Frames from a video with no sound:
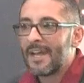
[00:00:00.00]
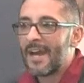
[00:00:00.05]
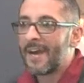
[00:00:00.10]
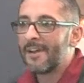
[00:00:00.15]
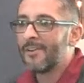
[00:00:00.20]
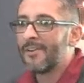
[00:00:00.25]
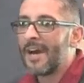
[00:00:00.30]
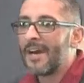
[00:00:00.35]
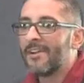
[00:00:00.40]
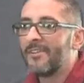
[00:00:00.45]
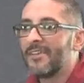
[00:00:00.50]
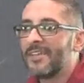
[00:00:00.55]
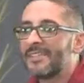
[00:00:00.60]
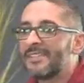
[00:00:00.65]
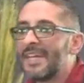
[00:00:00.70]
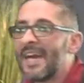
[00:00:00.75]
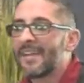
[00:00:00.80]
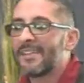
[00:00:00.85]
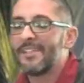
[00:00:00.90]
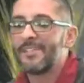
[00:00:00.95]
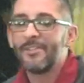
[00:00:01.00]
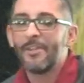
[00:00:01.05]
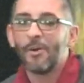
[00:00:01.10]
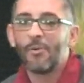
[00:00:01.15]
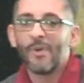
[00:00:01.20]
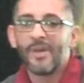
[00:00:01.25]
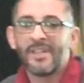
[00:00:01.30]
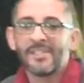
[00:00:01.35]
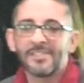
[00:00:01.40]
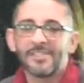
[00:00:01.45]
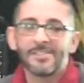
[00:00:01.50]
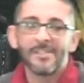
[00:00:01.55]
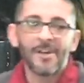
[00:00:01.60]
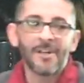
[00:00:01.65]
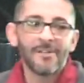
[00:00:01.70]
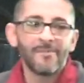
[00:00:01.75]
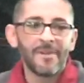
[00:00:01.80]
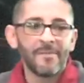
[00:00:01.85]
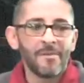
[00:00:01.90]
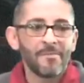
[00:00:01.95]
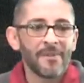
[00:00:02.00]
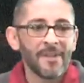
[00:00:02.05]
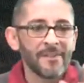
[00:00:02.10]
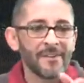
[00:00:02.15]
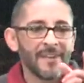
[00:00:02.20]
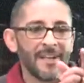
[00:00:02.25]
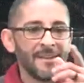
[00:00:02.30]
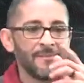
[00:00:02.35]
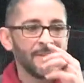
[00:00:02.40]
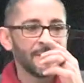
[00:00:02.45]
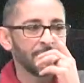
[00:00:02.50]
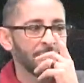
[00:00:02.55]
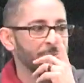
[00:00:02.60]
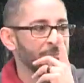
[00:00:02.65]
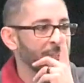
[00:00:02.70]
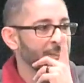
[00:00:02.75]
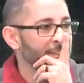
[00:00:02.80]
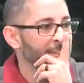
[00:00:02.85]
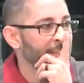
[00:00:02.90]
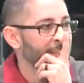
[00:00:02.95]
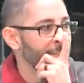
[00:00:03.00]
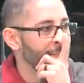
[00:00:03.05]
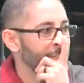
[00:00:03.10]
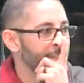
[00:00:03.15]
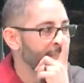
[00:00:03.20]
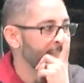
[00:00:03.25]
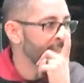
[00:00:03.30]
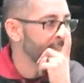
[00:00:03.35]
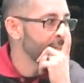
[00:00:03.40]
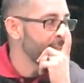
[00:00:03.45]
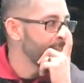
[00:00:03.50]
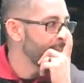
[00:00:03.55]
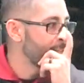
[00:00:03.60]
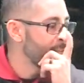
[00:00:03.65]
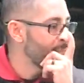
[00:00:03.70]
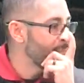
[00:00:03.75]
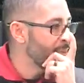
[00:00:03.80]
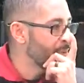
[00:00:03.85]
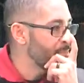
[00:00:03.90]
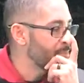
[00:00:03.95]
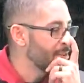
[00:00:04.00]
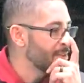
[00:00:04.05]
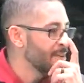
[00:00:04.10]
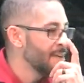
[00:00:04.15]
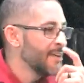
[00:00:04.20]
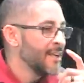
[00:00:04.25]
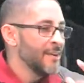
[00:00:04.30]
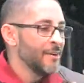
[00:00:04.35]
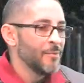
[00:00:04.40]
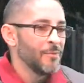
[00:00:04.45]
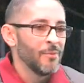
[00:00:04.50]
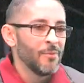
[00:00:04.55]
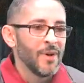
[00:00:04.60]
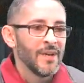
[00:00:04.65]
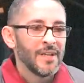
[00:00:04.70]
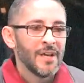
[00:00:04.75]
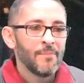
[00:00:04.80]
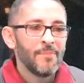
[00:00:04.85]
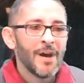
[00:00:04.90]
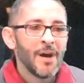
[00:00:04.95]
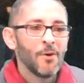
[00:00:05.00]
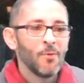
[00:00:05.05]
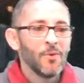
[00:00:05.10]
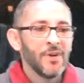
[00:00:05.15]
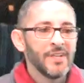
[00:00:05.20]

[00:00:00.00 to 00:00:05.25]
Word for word: I don't, I don't exactly know when it started. Maybe Brother Amos and Brother Leonard, you guys remember when about